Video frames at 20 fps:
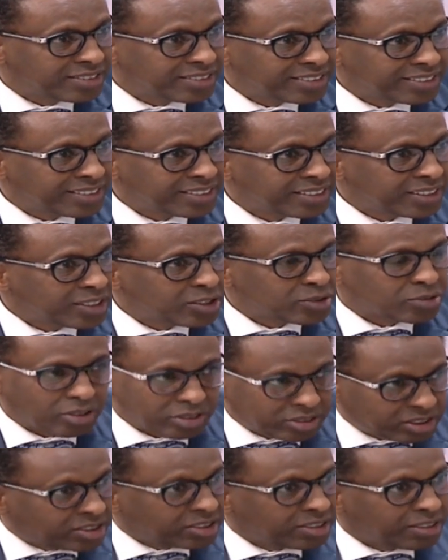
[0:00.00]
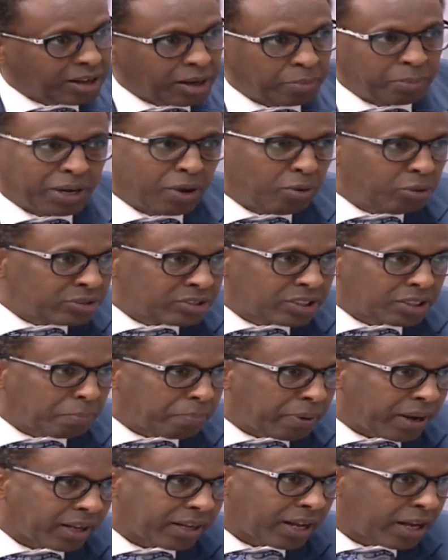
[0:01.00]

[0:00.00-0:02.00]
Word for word: Yeah. So, I mean, I wasn't bragging.